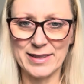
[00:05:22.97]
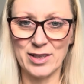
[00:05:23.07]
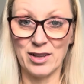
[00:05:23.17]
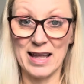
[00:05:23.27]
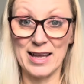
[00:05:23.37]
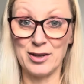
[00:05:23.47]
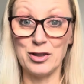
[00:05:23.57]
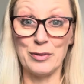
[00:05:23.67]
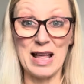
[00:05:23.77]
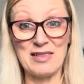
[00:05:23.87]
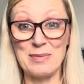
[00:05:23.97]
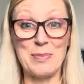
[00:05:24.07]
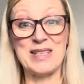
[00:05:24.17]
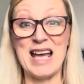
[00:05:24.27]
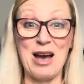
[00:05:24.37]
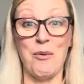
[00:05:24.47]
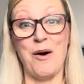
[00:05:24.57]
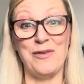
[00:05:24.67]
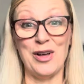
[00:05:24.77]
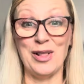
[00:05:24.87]
So, like, you know, when I have like my potato
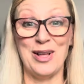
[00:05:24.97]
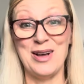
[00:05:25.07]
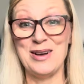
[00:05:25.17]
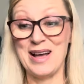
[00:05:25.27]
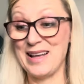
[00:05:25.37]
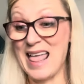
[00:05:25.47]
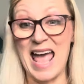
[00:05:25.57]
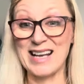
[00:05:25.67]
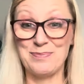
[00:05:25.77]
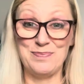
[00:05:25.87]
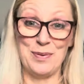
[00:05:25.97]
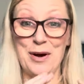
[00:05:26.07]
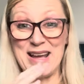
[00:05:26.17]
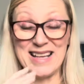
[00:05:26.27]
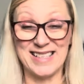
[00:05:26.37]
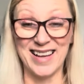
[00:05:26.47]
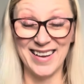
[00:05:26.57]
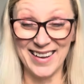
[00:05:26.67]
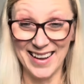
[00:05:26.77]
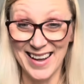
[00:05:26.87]
waffle and egg
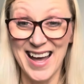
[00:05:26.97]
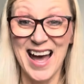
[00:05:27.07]
butties,